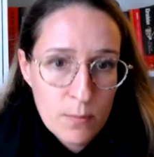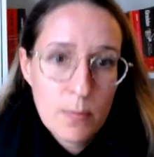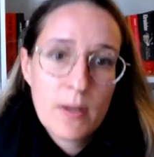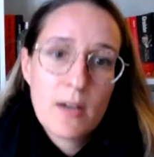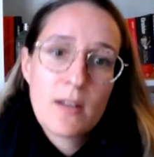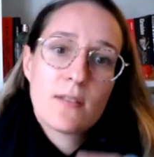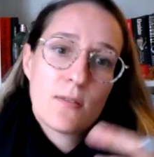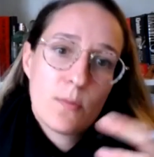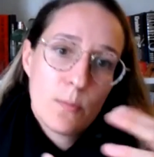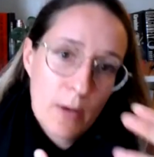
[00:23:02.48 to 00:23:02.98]
but
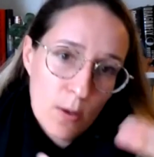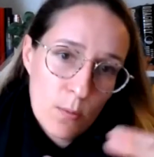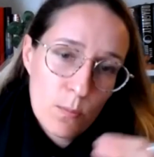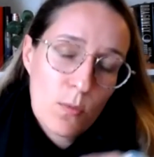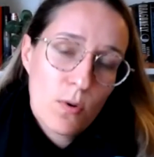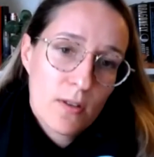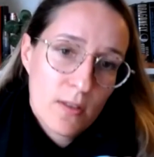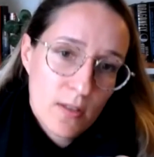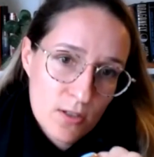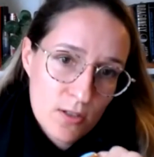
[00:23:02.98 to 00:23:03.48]
it's about
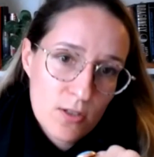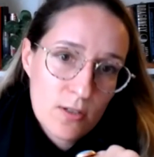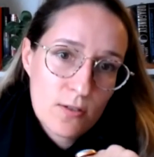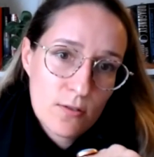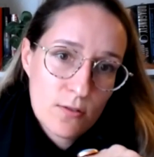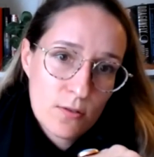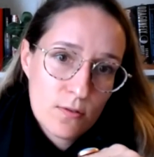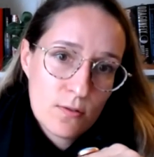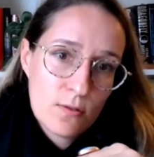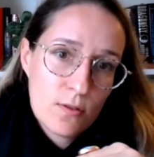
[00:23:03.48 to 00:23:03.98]
more than
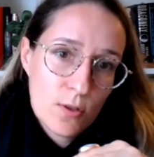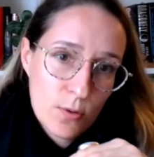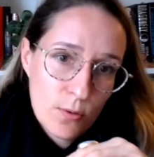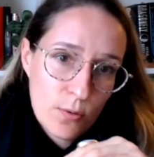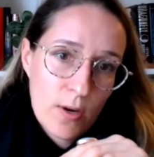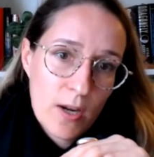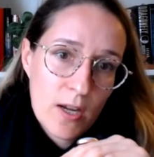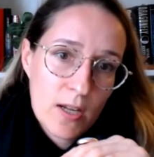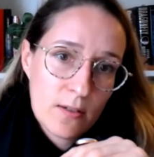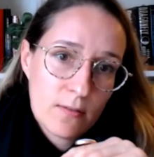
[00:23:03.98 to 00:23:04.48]
just
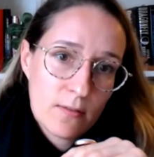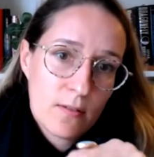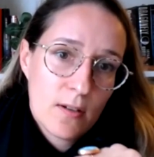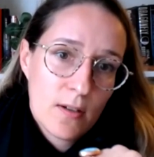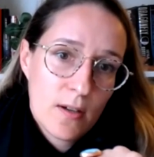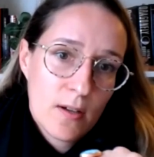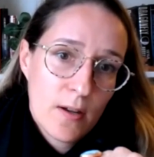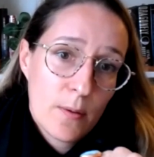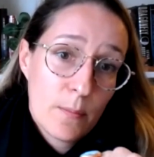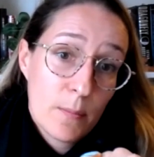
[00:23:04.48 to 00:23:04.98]
Ukraine.
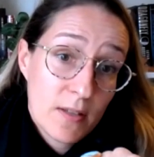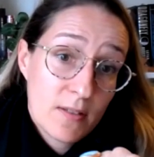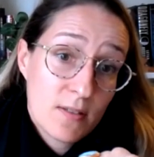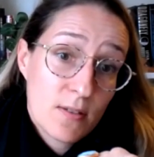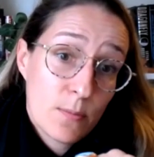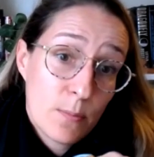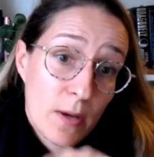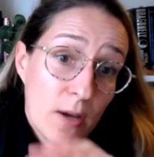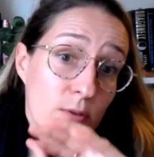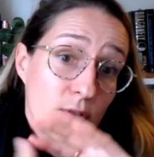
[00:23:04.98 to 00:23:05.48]
It's
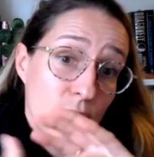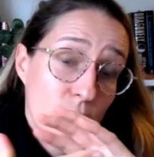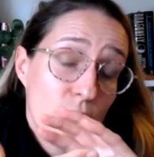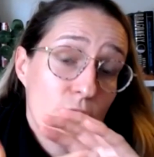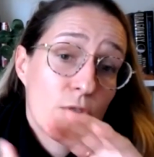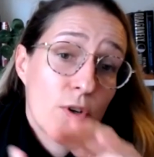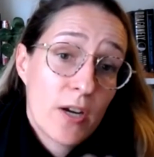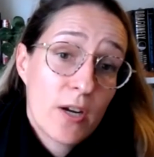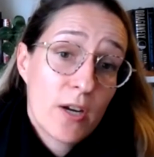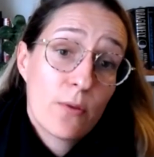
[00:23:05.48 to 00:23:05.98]
about
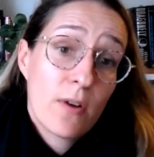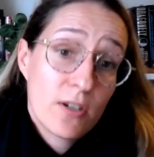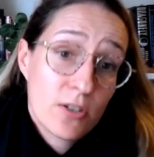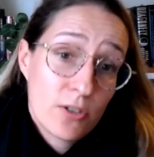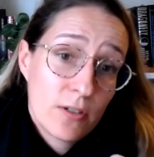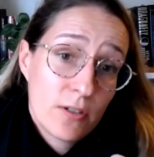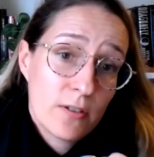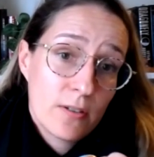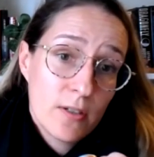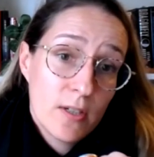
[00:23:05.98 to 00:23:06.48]
deterring
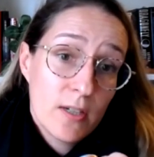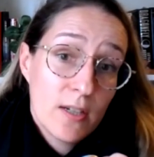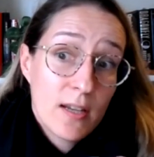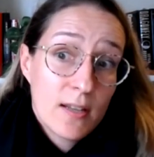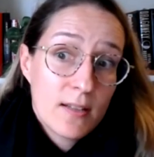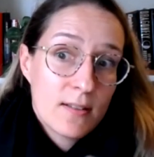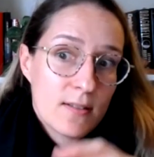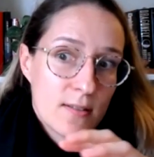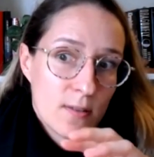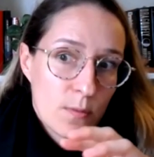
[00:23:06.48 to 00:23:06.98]
Russia
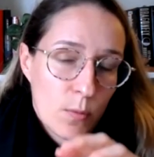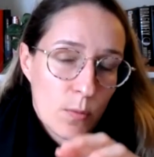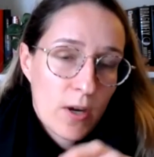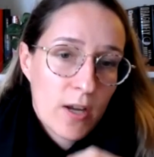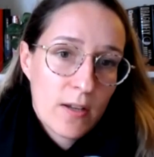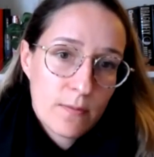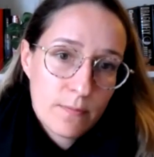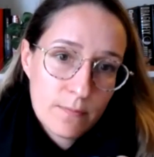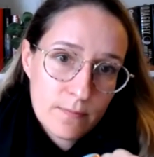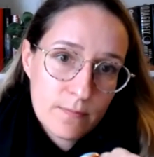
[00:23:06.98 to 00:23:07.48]
in some way.